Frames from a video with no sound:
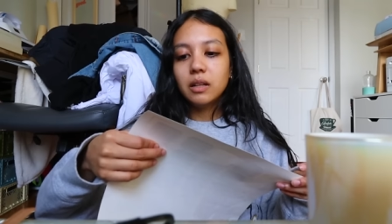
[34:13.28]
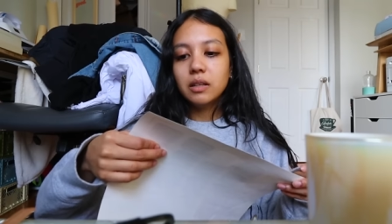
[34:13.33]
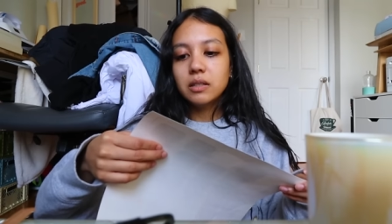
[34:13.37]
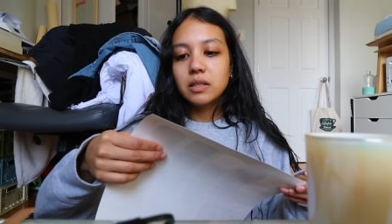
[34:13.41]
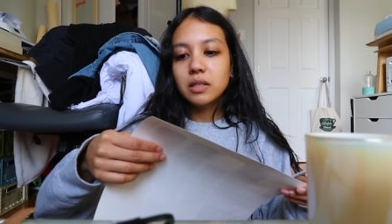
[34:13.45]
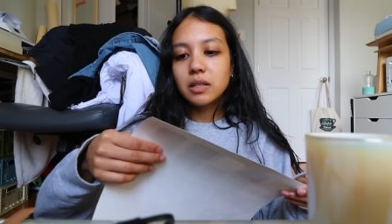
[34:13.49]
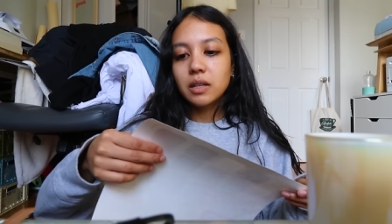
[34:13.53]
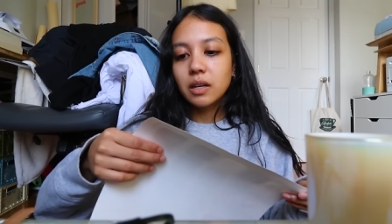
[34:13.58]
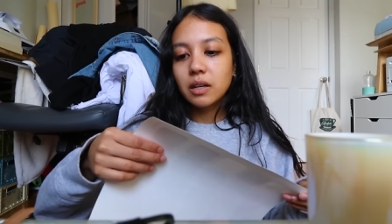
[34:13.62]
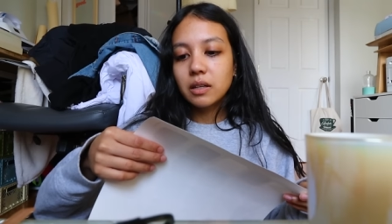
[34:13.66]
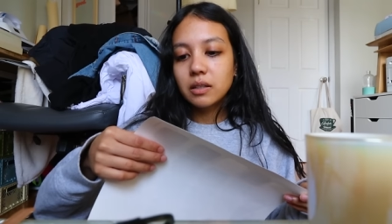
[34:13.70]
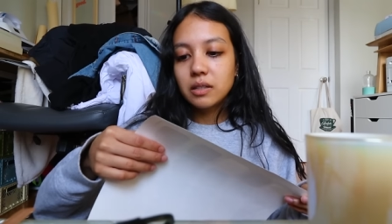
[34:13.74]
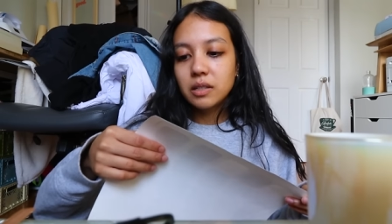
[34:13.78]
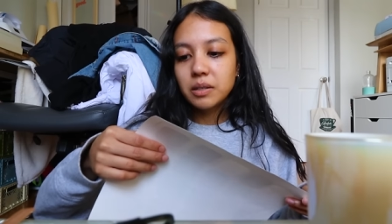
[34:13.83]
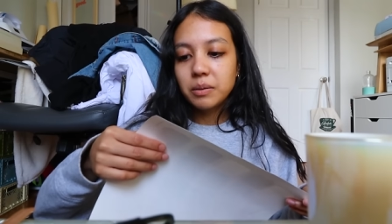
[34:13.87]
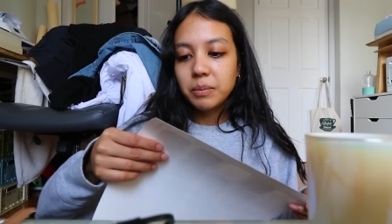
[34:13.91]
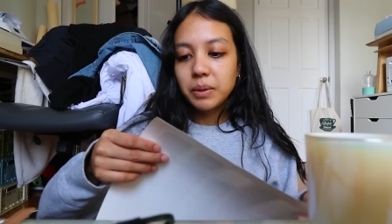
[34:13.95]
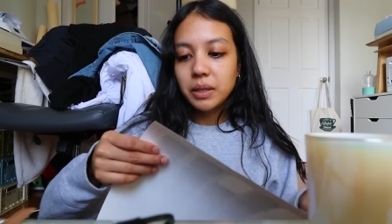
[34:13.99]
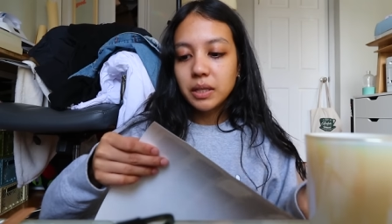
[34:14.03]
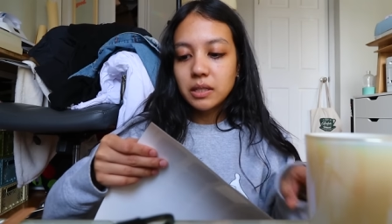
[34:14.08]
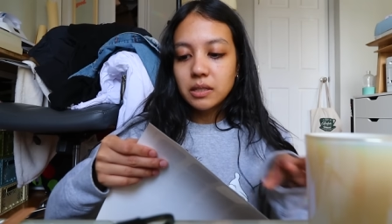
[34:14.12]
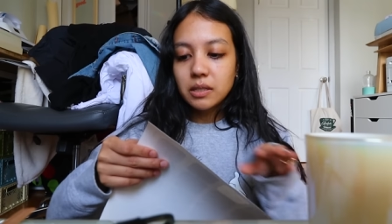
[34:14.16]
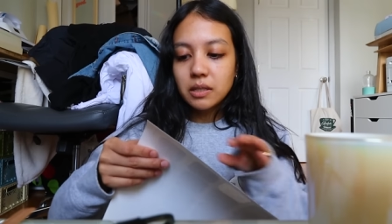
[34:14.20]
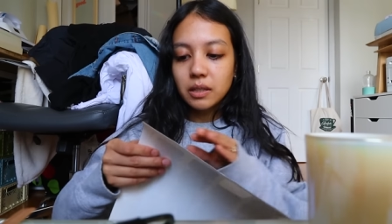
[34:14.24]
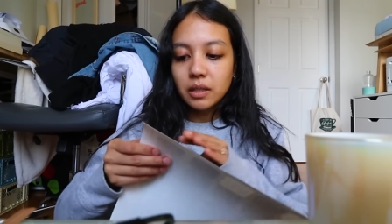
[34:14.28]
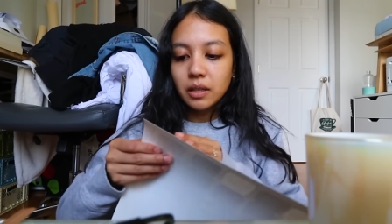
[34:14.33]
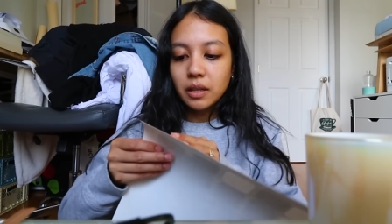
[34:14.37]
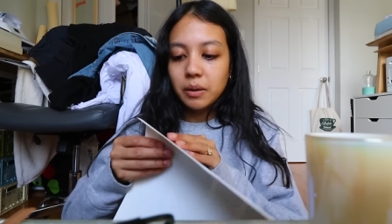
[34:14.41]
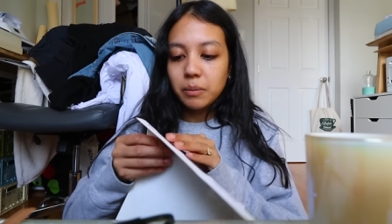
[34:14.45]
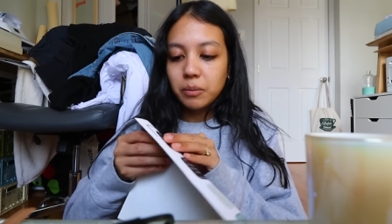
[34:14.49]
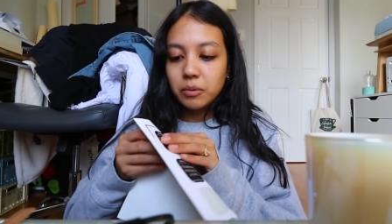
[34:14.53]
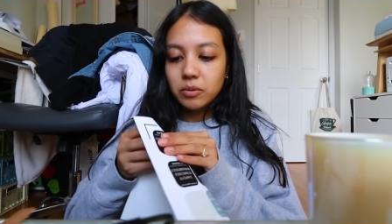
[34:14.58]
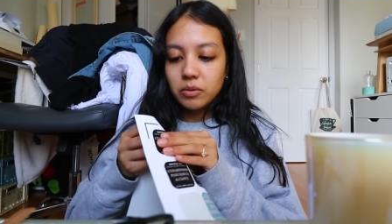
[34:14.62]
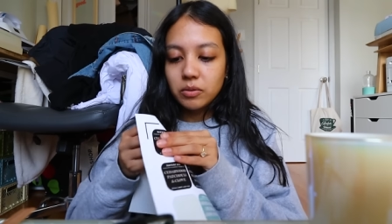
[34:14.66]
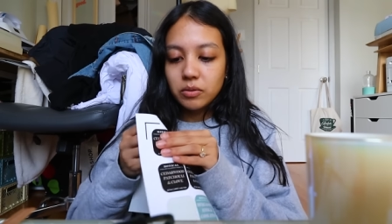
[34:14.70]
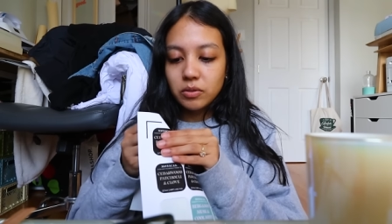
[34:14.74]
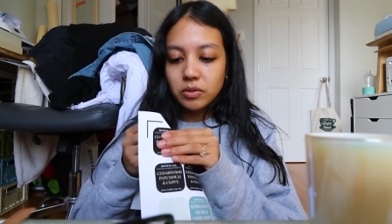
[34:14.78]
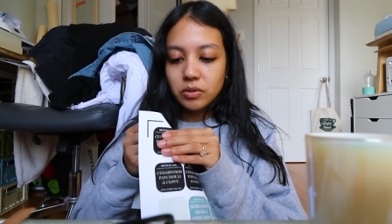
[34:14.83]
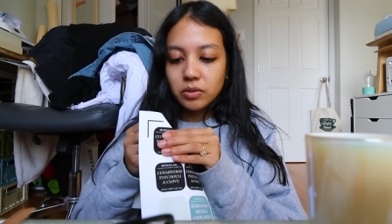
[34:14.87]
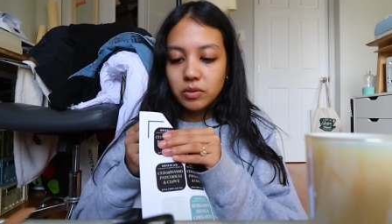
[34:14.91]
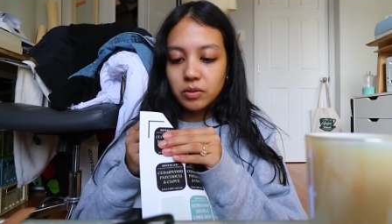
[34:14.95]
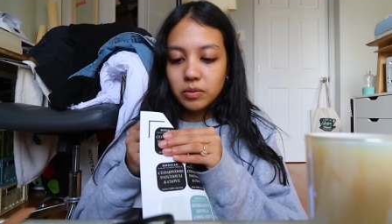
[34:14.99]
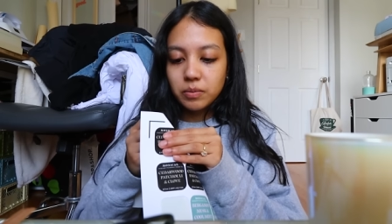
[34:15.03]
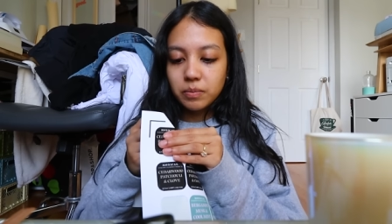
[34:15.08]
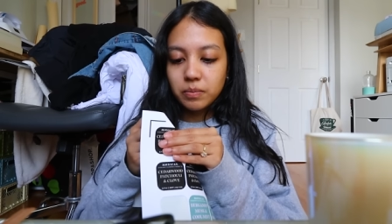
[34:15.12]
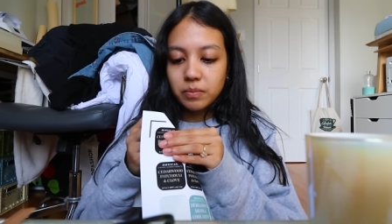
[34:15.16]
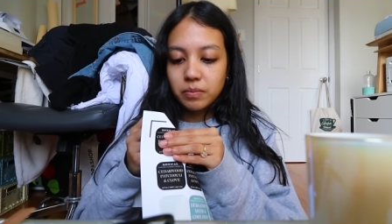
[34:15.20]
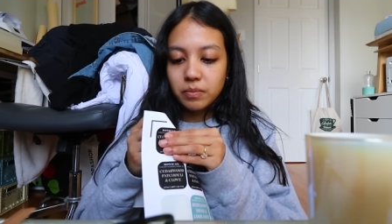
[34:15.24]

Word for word: Let's add some of these labels.